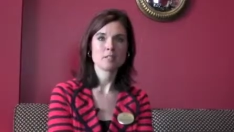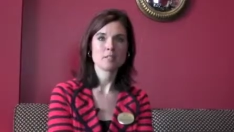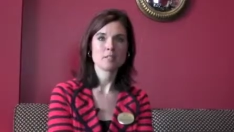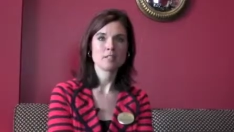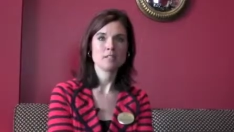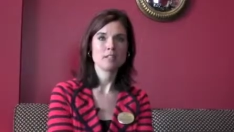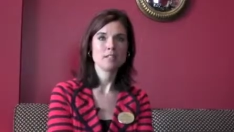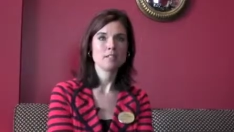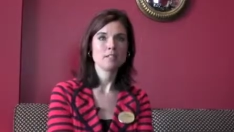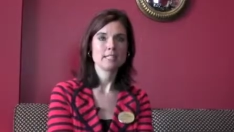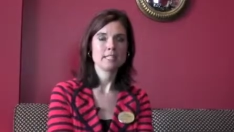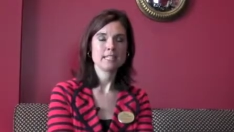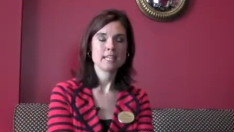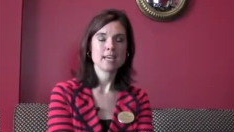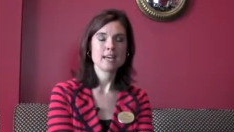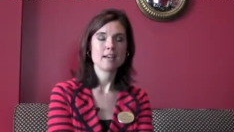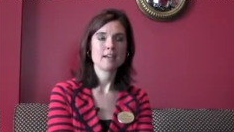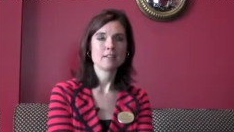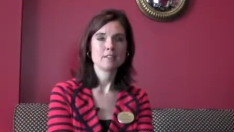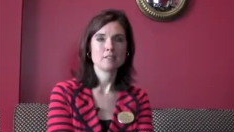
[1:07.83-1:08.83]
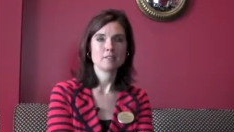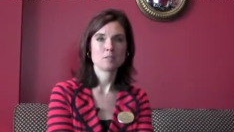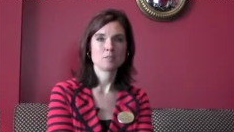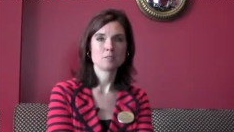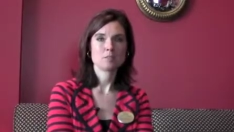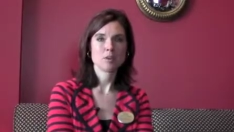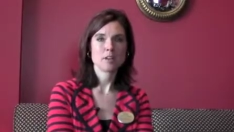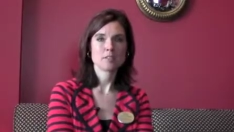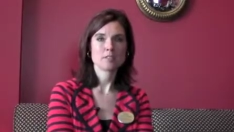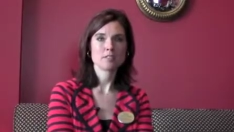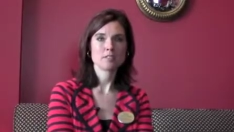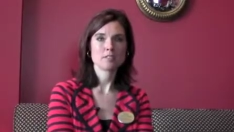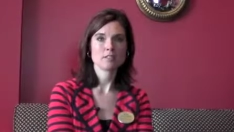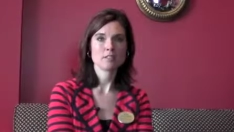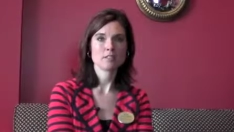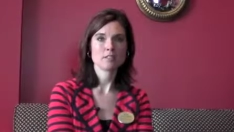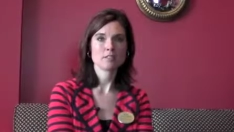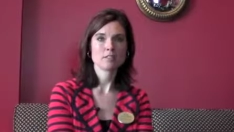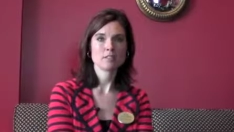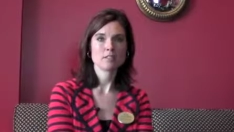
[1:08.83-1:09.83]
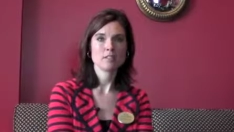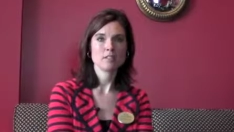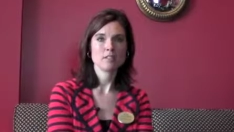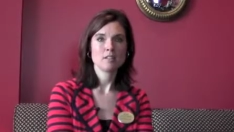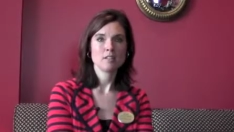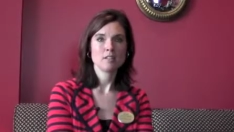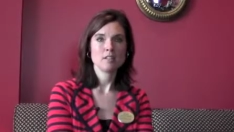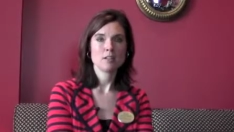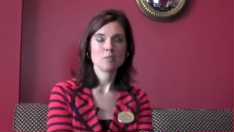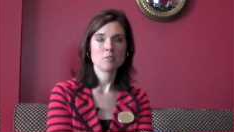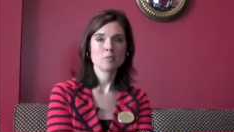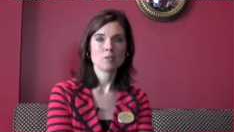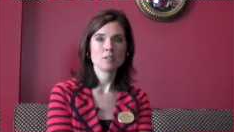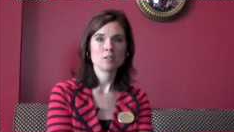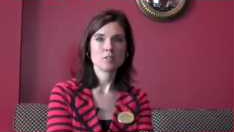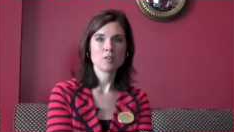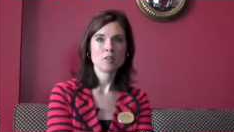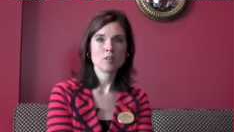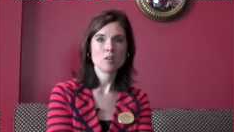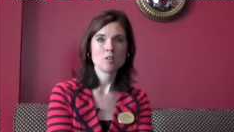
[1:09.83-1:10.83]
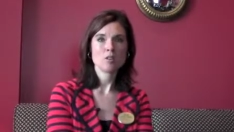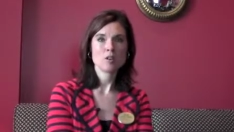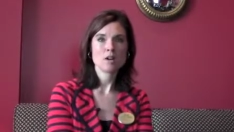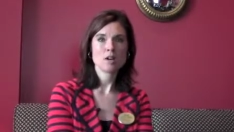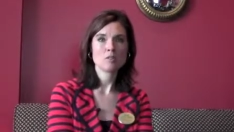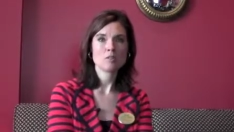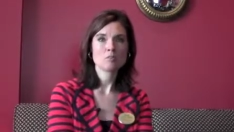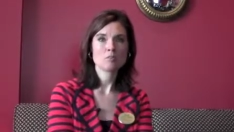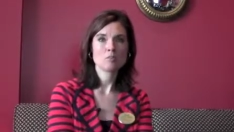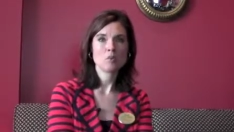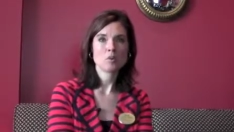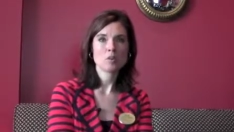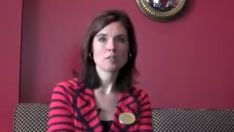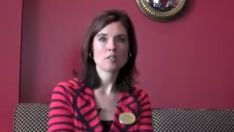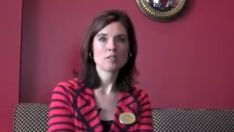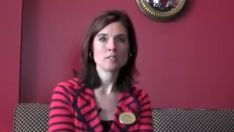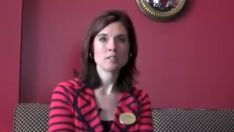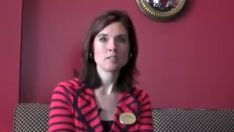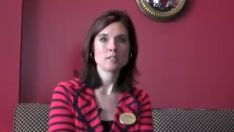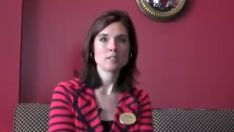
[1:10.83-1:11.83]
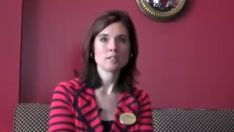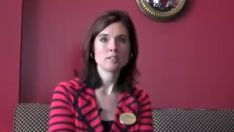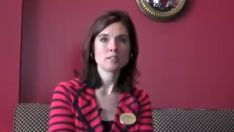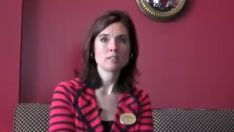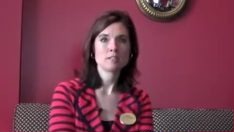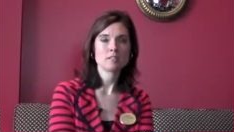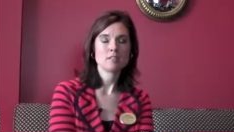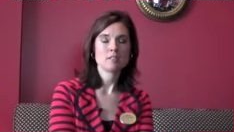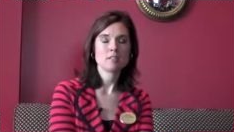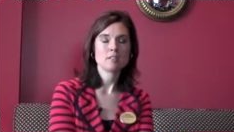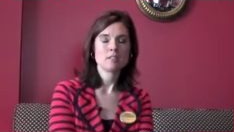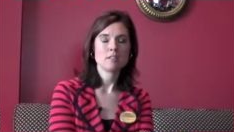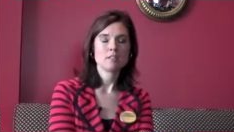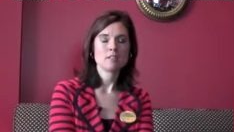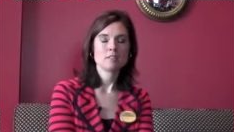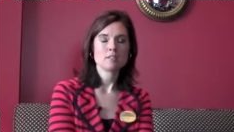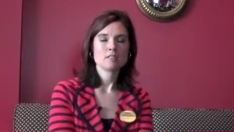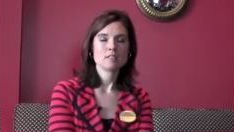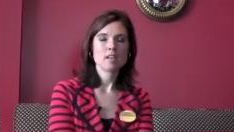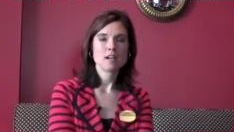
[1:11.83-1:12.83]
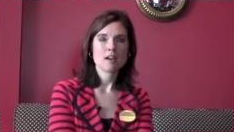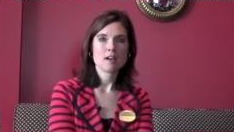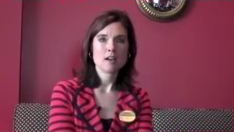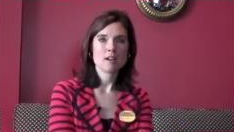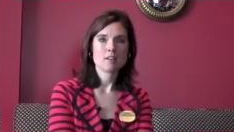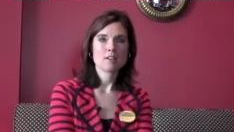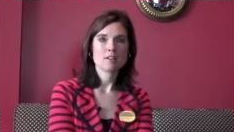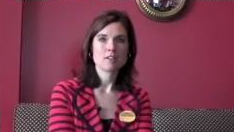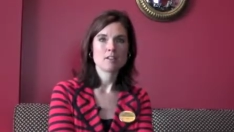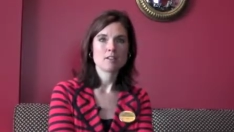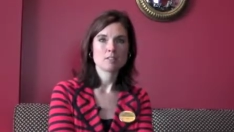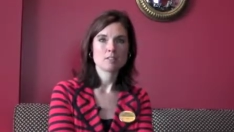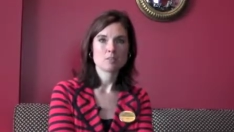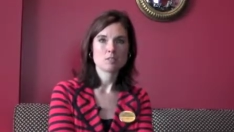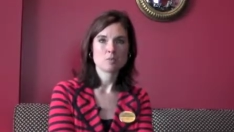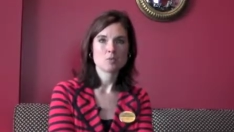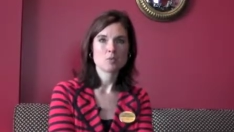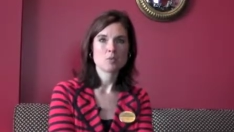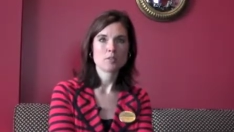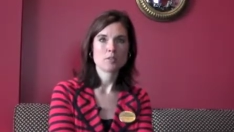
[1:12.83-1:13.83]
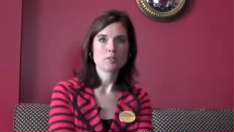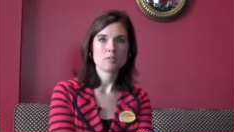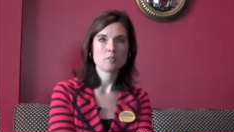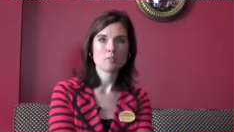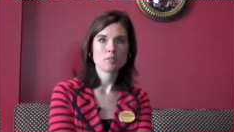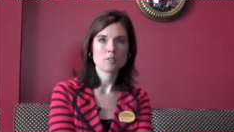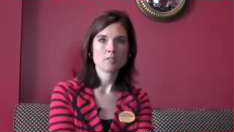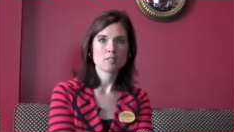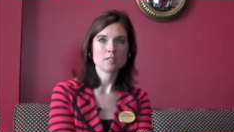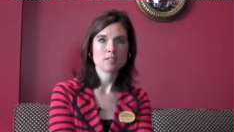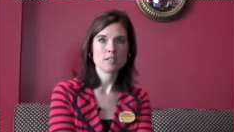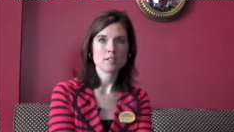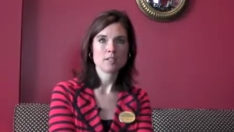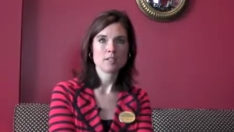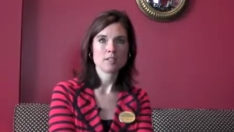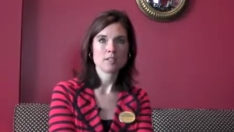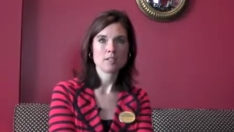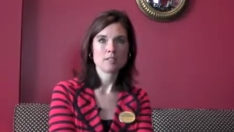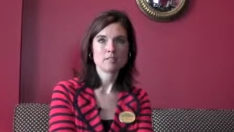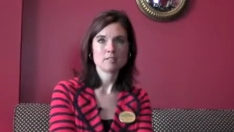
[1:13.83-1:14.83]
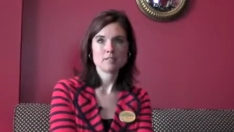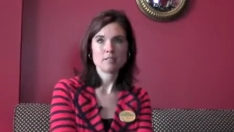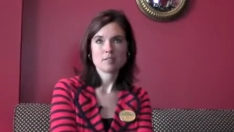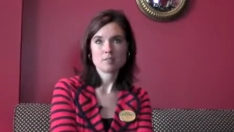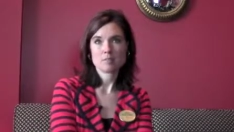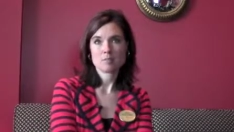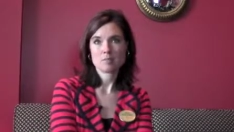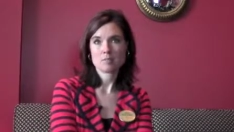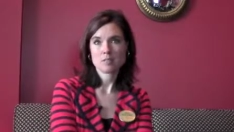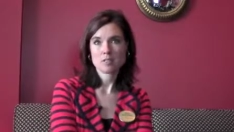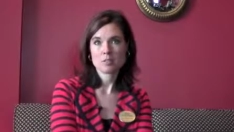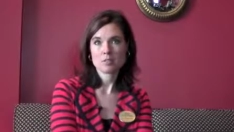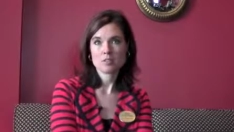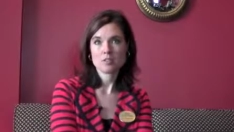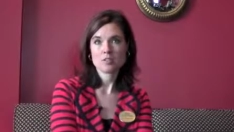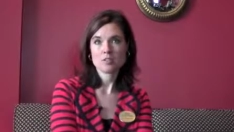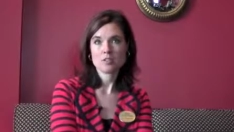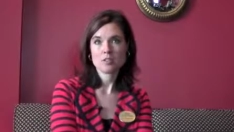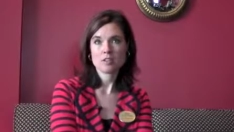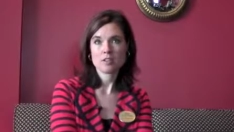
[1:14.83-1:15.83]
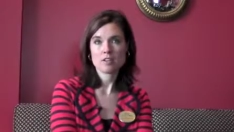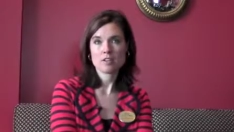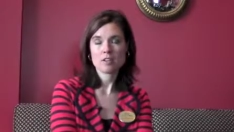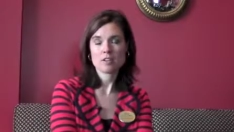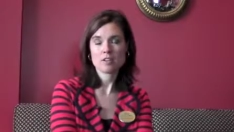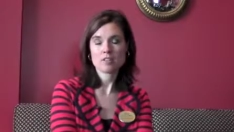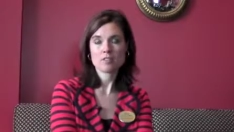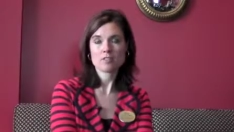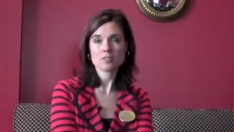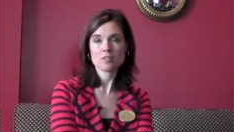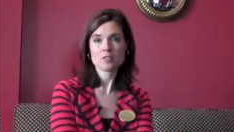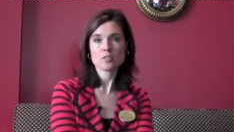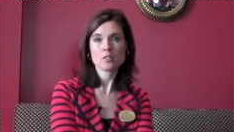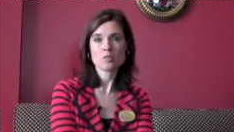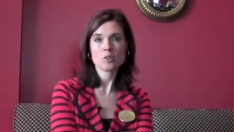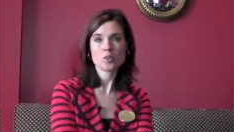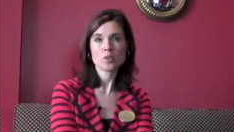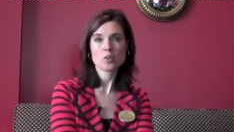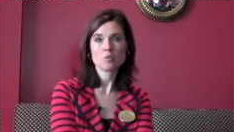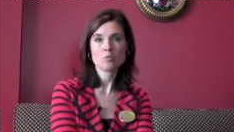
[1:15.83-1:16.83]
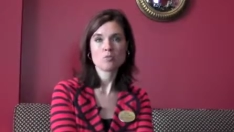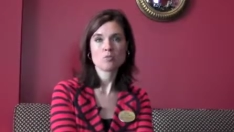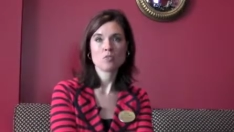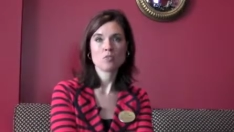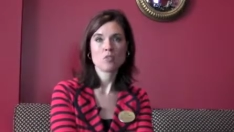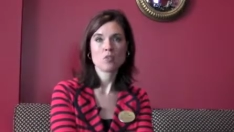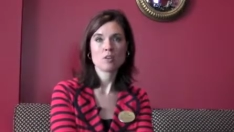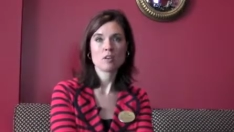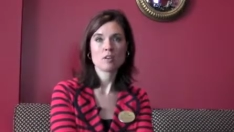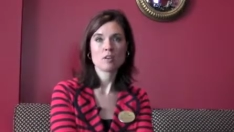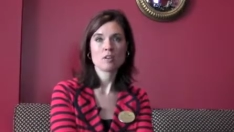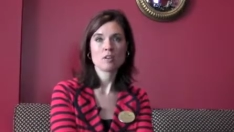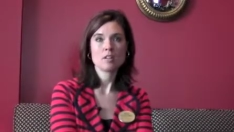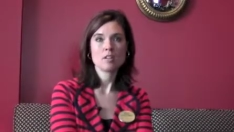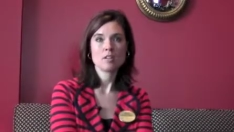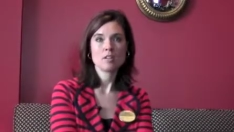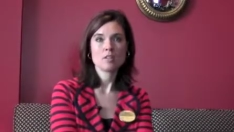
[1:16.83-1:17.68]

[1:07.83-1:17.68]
and that is priceless. And we know how important it is to honor and to support the military. Something we do here at the funeral home for